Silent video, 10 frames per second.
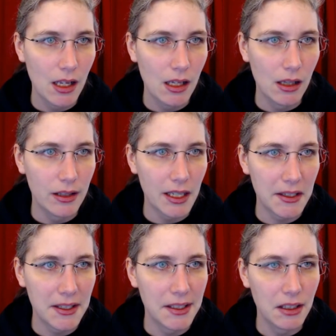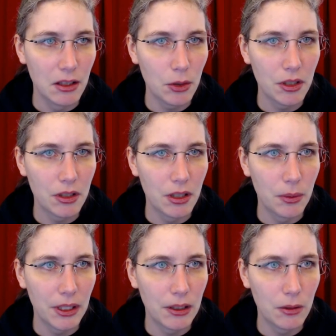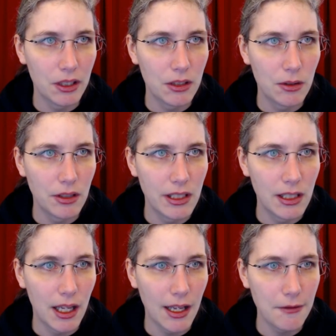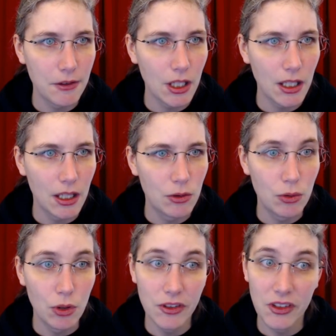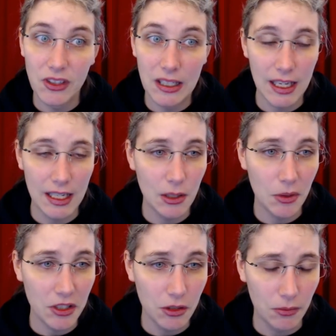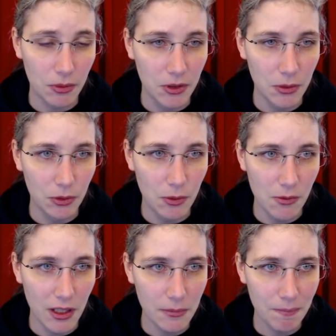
taking a look, a quick look into the live chat, I do not see any questions from you so far.